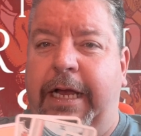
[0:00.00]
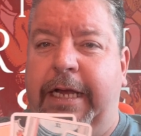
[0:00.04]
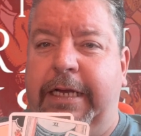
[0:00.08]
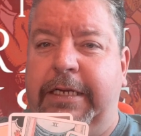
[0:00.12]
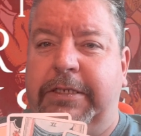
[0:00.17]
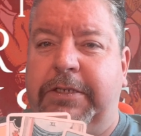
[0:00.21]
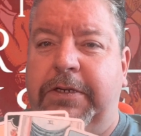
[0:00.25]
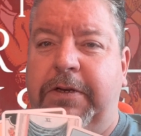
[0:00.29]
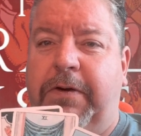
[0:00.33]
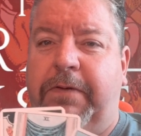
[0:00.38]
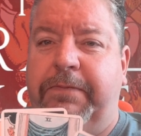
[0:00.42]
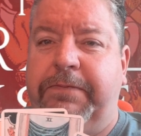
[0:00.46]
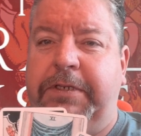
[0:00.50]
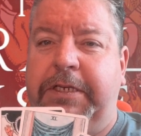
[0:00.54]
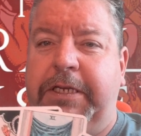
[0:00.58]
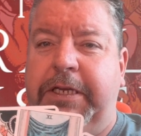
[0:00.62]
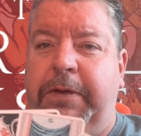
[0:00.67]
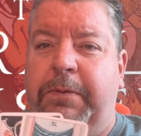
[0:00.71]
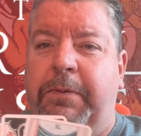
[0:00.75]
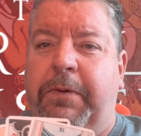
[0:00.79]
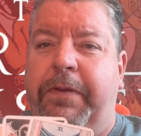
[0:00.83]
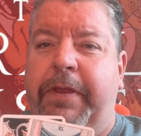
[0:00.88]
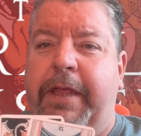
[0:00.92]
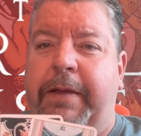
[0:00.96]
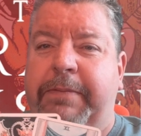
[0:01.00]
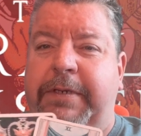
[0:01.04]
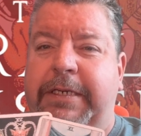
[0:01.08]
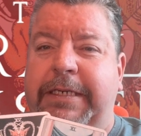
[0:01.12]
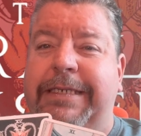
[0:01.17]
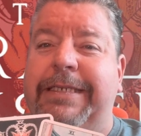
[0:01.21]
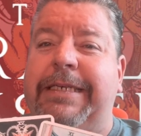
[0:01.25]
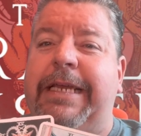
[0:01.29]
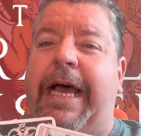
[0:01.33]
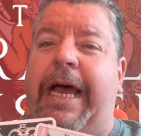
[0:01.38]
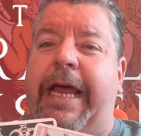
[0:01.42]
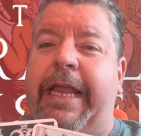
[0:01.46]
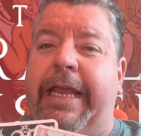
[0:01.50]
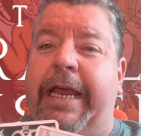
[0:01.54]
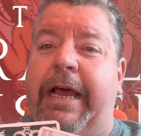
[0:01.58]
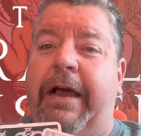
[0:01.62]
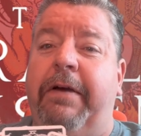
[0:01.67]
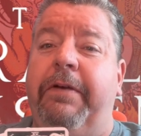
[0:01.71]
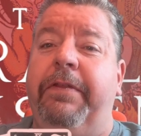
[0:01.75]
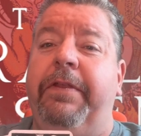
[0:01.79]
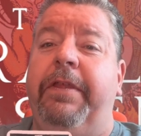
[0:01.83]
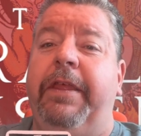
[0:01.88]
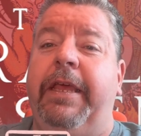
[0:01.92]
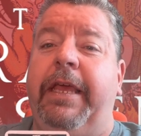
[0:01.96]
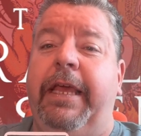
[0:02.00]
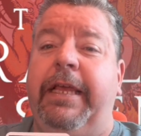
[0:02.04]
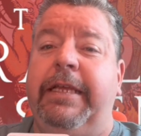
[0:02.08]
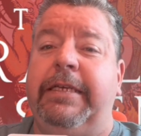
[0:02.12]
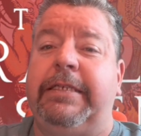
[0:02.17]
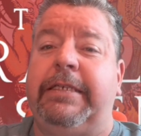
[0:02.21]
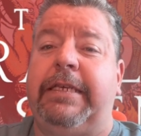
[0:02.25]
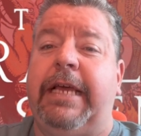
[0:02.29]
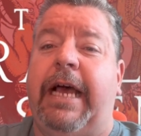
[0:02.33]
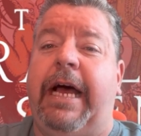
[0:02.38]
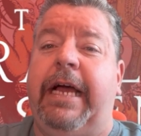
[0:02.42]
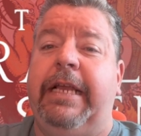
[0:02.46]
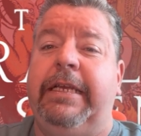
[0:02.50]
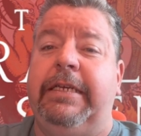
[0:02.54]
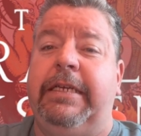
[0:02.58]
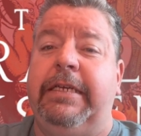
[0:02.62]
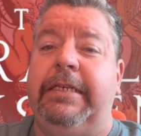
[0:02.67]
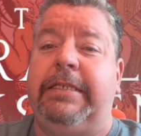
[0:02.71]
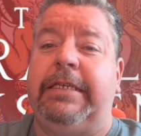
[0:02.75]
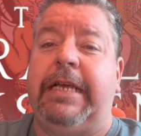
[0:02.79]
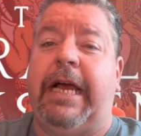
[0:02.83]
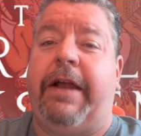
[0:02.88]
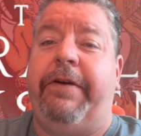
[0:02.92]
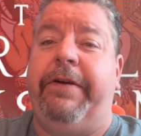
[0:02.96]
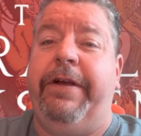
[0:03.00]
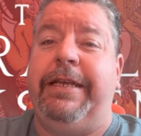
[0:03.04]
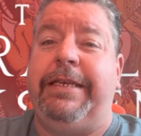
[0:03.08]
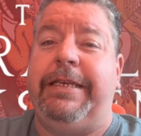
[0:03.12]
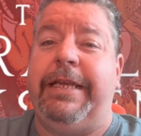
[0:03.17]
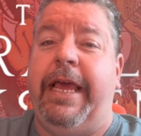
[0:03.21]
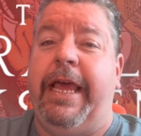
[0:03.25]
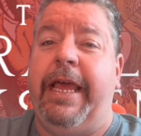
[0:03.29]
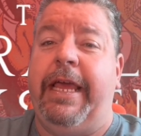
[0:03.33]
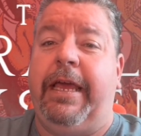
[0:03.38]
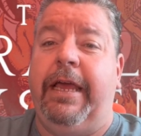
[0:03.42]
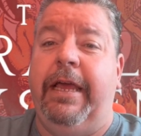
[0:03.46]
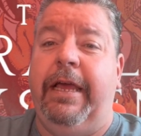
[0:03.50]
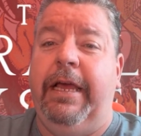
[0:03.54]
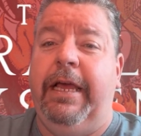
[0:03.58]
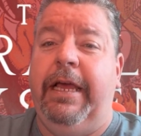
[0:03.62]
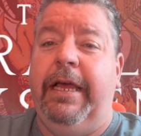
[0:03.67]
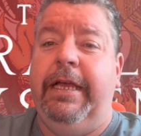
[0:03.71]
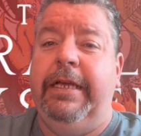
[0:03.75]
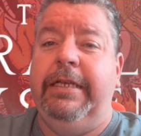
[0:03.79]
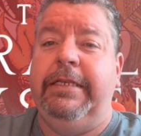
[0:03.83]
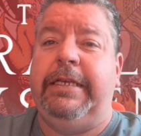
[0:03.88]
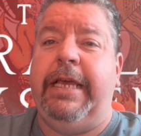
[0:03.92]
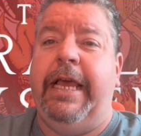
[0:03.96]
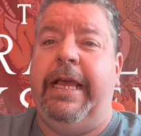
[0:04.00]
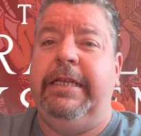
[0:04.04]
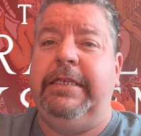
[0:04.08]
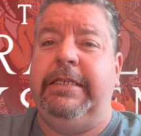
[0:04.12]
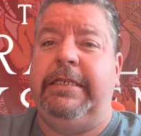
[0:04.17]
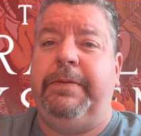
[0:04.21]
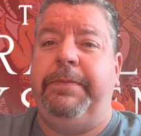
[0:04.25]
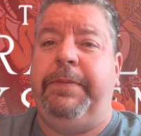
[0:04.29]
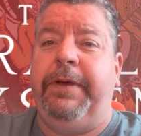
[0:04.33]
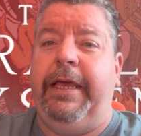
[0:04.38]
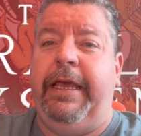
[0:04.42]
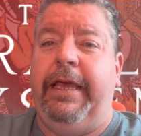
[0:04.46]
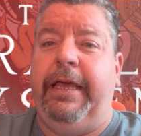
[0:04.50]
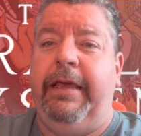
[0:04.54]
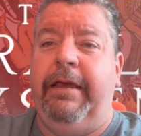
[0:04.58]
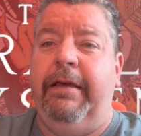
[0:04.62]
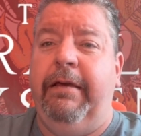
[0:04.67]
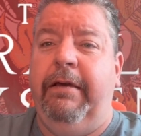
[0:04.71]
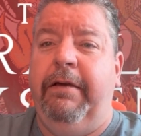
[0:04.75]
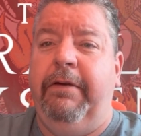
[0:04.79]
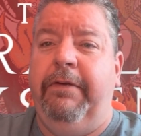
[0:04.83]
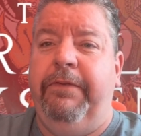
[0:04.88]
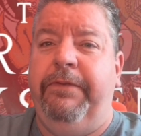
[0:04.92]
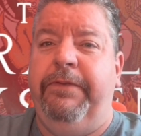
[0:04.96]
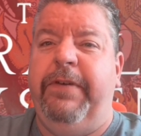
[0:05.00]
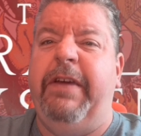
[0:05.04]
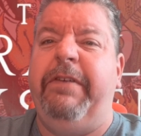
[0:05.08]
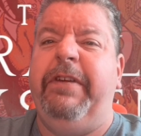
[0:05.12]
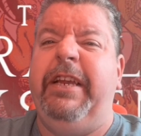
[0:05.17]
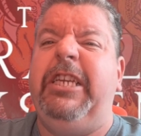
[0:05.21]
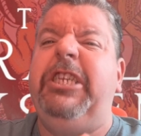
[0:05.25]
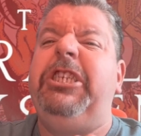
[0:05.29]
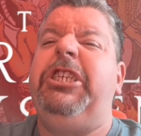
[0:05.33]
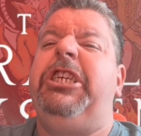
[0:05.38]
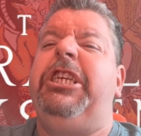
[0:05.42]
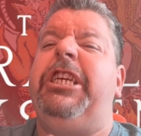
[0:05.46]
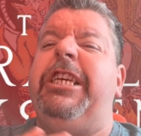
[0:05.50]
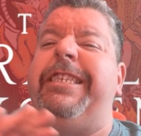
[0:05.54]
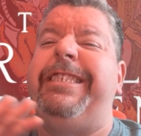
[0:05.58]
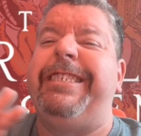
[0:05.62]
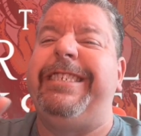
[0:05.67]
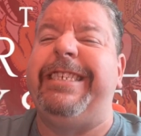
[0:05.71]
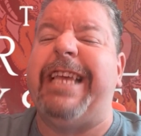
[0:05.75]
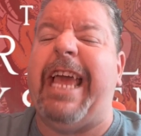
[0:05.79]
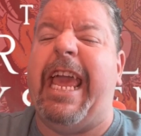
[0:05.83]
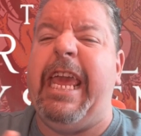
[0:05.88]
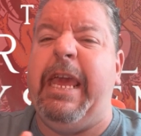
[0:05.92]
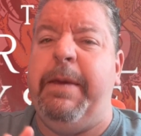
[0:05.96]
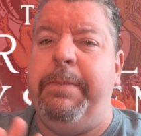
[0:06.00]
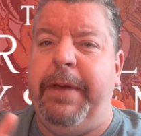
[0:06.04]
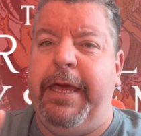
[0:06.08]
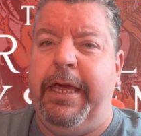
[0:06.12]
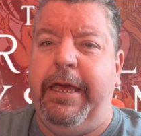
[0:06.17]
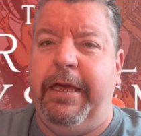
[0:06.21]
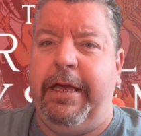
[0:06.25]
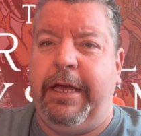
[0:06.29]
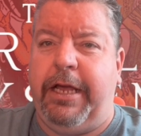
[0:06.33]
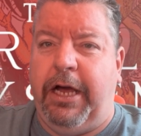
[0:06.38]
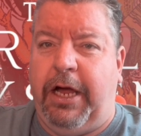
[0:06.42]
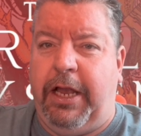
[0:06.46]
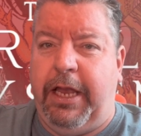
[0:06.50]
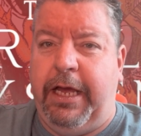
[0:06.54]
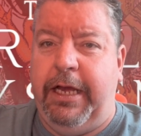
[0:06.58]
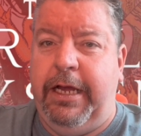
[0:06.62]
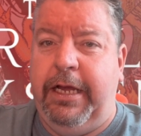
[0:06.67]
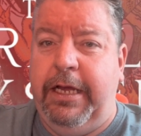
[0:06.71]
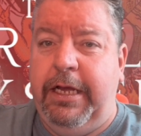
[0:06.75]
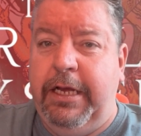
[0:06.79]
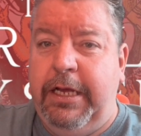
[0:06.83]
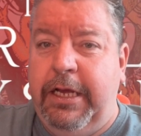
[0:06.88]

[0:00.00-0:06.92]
So obviously you want them to stand out. The standard tarot deck tends to be very samey color.